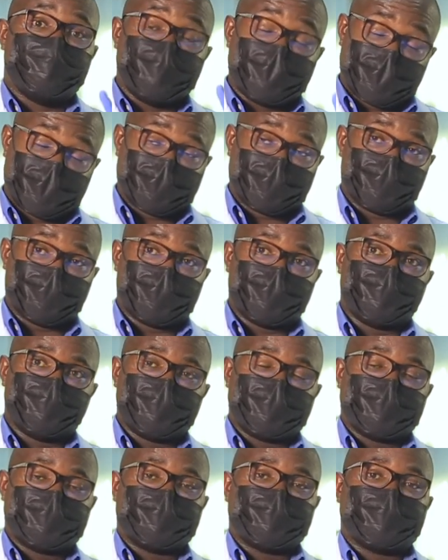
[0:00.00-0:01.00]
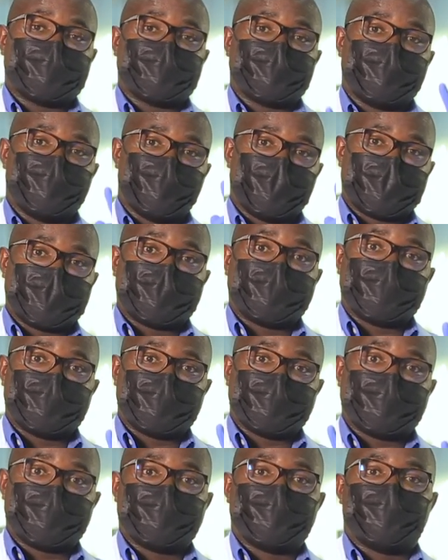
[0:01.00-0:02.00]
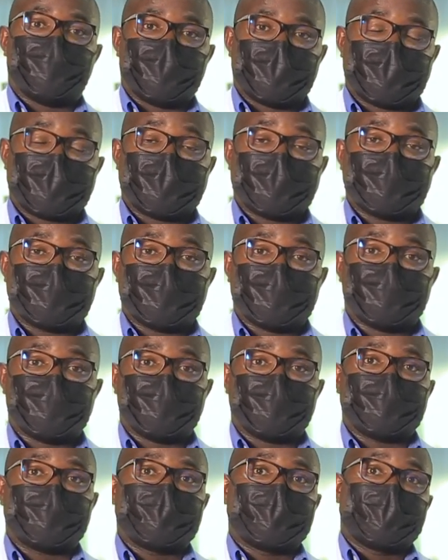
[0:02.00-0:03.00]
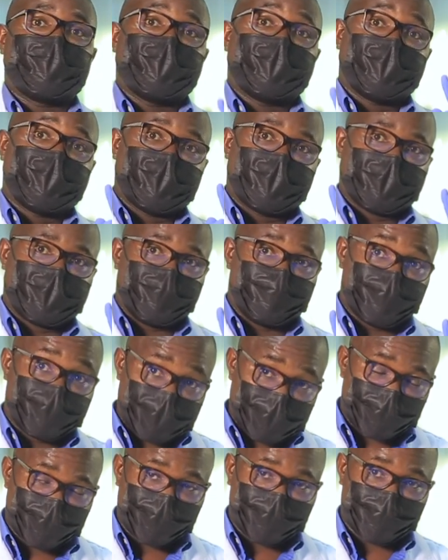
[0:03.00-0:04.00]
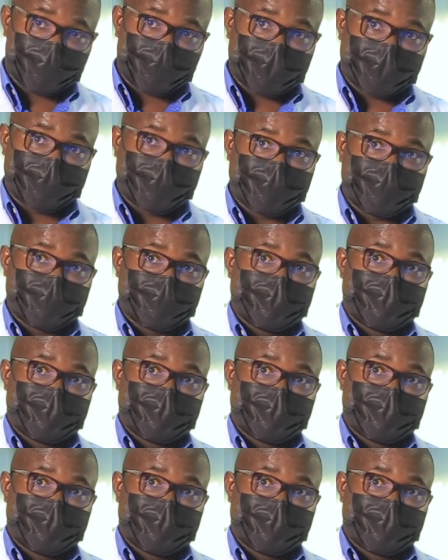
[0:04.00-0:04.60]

by the way, which is World Health Organization uh, pre-qualified,